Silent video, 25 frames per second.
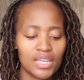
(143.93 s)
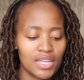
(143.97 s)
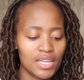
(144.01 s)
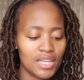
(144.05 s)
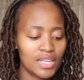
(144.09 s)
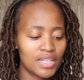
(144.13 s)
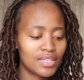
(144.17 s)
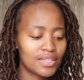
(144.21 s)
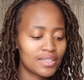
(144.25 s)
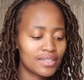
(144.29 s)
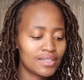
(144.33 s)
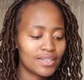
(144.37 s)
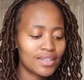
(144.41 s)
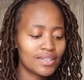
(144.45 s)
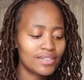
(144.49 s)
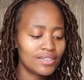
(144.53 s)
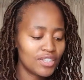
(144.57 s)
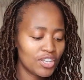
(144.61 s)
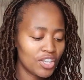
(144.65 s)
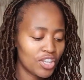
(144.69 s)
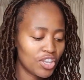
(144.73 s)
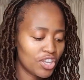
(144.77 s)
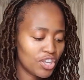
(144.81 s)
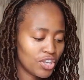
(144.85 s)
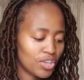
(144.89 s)
It's such
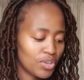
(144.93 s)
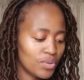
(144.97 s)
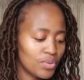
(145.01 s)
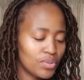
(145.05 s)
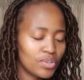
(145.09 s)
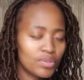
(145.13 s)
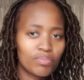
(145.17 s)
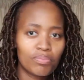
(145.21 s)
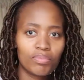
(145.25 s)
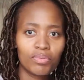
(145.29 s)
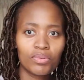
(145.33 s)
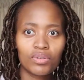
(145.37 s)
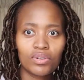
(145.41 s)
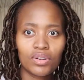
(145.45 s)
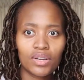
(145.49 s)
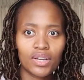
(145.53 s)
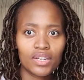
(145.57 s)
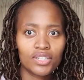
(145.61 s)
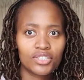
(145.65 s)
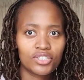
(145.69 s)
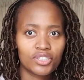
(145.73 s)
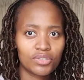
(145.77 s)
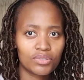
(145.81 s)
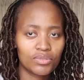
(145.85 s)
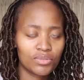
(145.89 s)
a cute book,
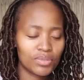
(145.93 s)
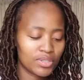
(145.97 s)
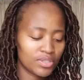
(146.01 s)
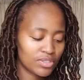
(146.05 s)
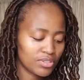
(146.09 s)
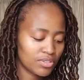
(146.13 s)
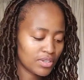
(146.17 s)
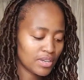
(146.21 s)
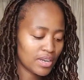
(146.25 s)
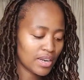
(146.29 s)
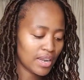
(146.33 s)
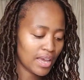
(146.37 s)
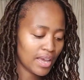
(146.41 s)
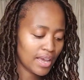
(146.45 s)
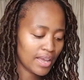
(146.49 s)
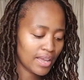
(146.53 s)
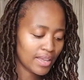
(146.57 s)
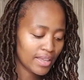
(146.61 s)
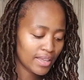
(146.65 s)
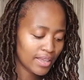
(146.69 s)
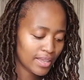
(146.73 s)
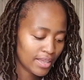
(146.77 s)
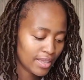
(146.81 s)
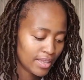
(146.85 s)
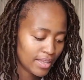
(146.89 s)
I don't want to
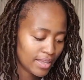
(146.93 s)
lie.